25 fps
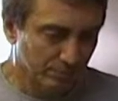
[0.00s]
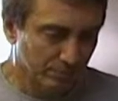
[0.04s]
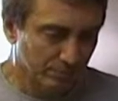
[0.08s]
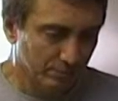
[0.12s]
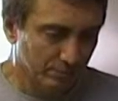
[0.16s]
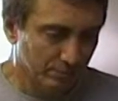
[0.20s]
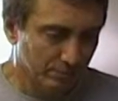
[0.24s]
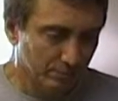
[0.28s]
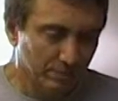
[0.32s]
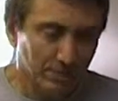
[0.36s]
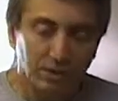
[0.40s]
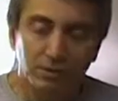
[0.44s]

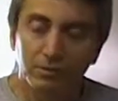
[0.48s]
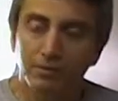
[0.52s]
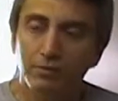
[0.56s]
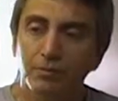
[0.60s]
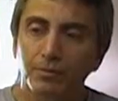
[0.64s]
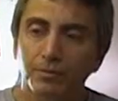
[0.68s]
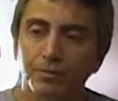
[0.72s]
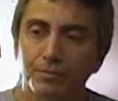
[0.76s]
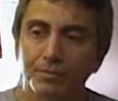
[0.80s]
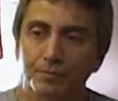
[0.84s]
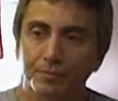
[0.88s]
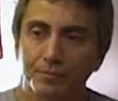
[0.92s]
$2,000,
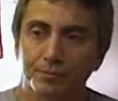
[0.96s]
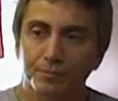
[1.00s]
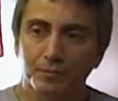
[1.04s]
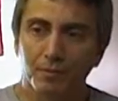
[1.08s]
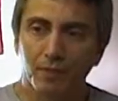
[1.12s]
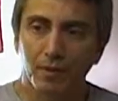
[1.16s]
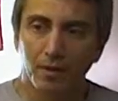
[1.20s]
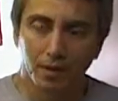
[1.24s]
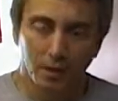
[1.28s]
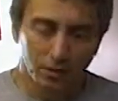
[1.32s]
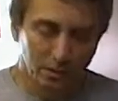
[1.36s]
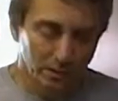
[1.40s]

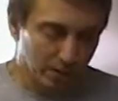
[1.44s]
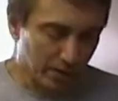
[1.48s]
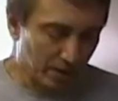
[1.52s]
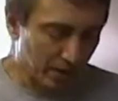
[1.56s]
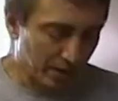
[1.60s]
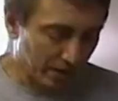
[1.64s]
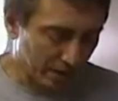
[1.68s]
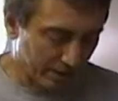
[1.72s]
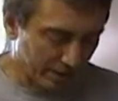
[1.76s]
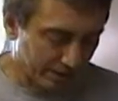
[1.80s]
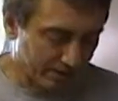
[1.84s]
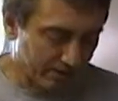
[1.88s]
$3,000,
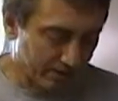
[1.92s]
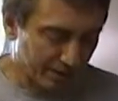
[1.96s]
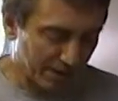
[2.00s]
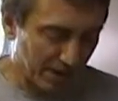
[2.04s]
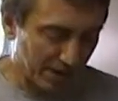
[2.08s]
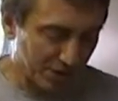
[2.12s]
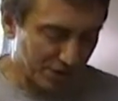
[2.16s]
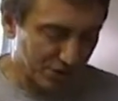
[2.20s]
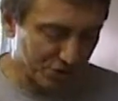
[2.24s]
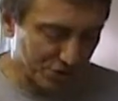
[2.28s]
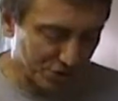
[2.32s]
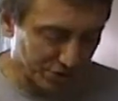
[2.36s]
whatever.
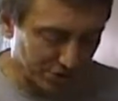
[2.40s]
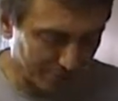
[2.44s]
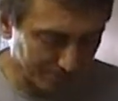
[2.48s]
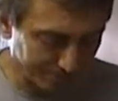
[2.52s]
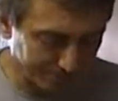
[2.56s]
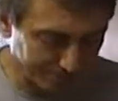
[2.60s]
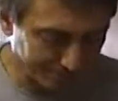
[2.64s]
Gotcha.